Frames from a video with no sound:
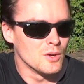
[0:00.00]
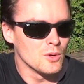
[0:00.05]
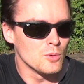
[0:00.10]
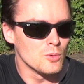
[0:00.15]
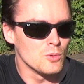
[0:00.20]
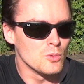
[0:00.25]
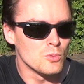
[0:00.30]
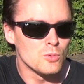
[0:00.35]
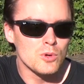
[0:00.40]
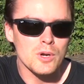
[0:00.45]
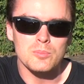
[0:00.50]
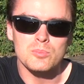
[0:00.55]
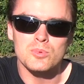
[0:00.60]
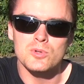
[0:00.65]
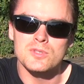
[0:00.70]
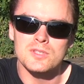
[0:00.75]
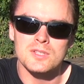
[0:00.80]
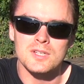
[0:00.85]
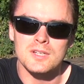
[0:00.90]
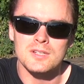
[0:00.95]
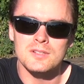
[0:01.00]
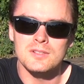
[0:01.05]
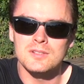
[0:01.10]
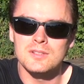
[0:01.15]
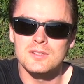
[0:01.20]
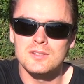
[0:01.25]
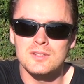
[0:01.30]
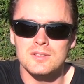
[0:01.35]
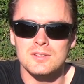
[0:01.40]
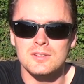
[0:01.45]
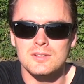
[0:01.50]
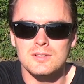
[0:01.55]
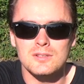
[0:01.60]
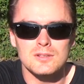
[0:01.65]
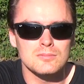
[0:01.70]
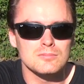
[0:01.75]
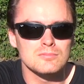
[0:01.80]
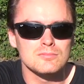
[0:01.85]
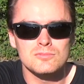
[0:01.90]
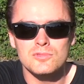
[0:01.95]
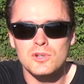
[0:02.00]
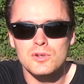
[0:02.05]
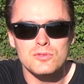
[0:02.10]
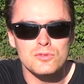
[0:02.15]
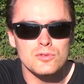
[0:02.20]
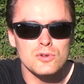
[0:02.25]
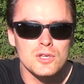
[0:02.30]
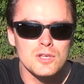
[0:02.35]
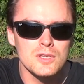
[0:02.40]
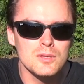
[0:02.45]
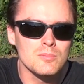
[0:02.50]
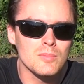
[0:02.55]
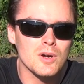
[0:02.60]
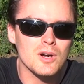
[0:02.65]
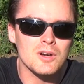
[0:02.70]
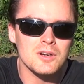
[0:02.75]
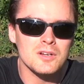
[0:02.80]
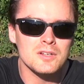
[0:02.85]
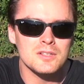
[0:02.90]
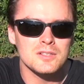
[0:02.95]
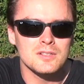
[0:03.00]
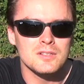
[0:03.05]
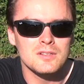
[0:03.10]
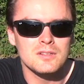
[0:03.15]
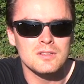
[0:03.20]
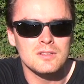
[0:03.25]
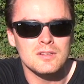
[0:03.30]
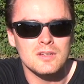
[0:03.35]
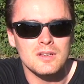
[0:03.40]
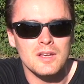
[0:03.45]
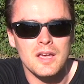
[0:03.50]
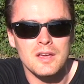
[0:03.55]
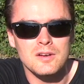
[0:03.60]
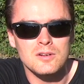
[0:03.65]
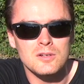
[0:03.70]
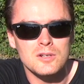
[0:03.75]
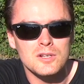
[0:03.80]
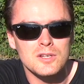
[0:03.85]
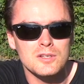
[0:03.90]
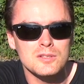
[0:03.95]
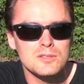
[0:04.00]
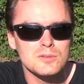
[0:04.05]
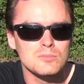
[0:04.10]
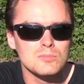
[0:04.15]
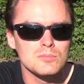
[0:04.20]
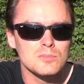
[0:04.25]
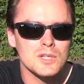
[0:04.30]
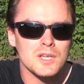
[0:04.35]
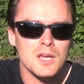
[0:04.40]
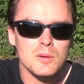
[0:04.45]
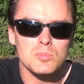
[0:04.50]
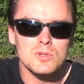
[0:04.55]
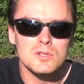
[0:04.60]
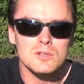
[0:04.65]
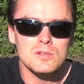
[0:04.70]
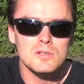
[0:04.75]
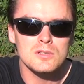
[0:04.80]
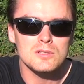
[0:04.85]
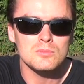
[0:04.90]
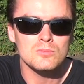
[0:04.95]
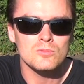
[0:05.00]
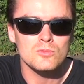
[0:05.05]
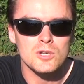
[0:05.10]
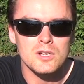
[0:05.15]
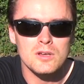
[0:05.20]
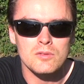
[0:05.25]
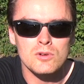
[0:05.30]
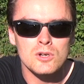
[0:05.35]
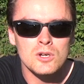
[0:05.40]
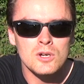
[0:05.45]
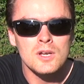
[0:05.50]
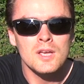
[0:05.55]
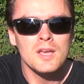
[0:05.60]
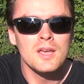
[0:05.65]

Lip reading: who represented free market, anarchism, capitalism, whatever.